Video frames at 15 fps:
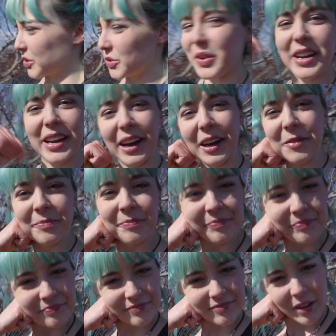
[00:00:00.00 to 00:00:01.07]
I was reading,
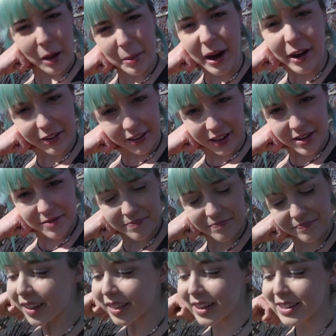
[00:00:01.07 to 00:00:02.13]
apparently
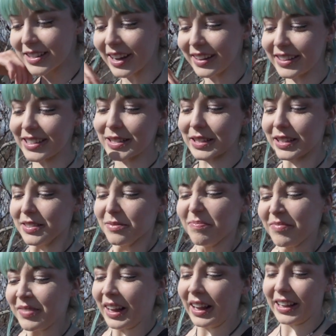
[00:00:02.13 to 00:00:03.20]
there's like this
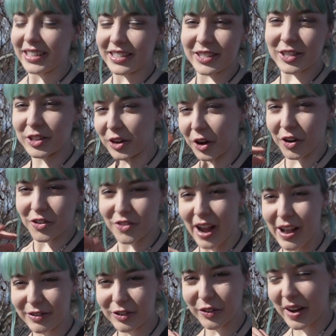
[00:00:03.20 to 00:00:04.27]
like pseudo
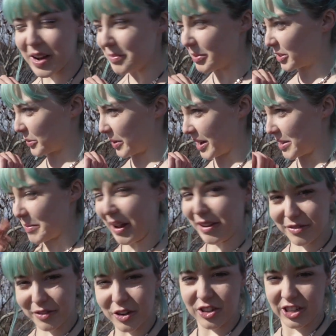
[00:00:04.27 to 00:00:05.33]
rivalry between
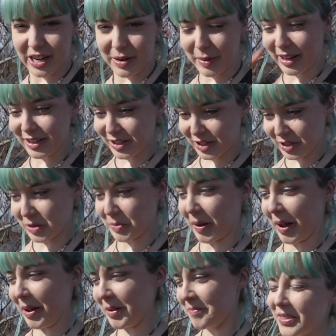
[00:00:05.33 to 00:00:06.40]
Mount Fuji and Mt
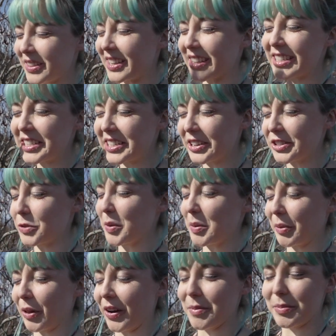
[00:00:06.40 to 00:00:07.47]
Tsukuba. The details are a
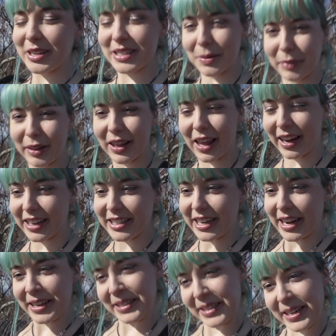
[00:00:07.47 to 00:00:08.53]
bit blurry, but something like a
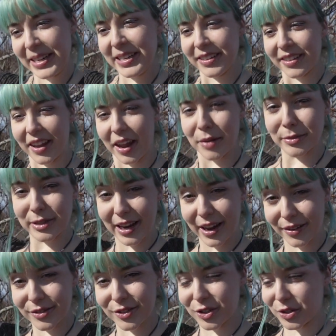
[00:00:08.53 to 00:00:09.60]
deity came
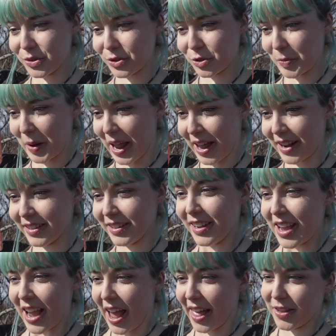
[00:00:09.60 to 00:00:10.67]
down to Japan
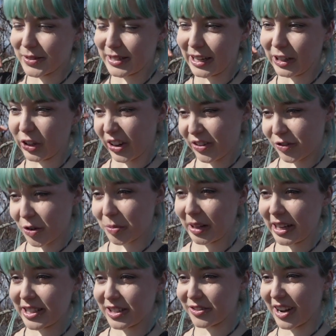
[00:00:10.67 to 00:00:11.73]
and there was like looking for a
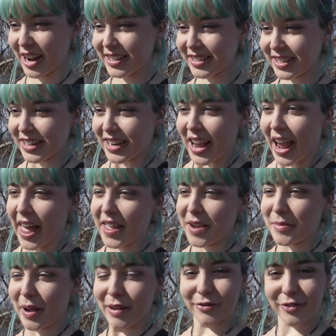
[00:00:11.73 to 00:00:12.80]
place to rest, and
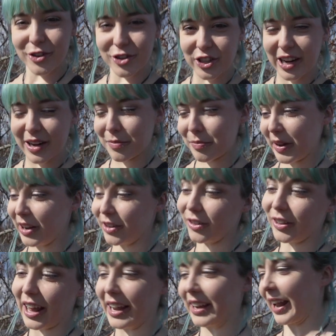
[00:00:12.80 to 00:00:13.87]
then Mount Fuji, being
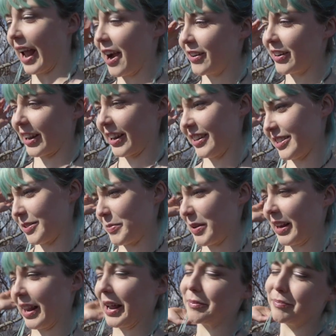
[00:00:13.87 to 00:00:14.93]
all like arrogant,
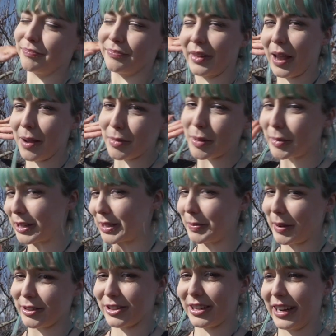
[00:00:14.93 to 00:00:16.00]
being like, "I'm the biggest
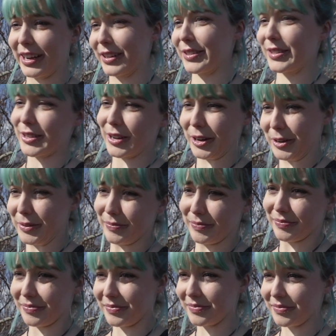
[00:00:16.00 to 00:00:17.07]
mountain here, so
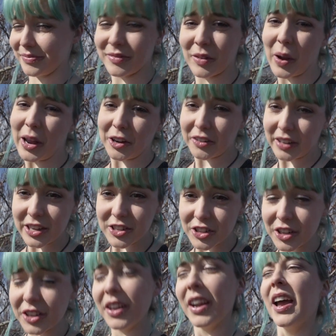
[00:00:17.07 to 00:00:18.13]
I don't need
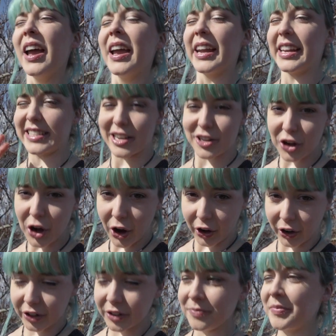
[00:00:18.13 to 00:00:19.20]
you," he said
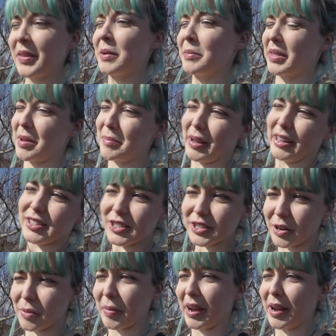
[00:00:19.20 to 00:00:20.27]
no. But then Mt
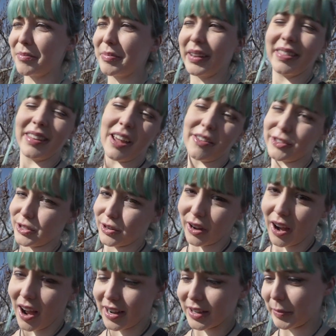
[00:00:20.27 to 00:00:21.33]
Tsukuba, being the ever so
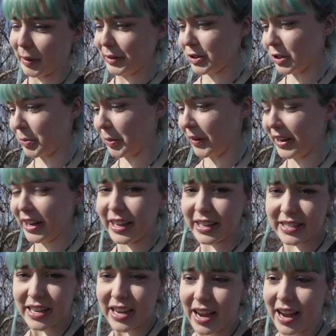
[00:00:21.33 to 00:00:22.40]
kind Mt Tsukuba it
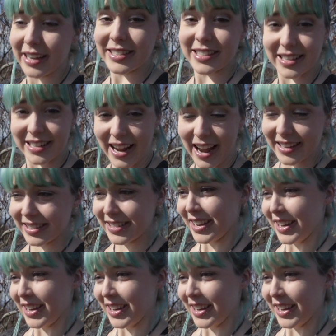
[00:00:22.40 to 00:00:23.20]
is, said yes.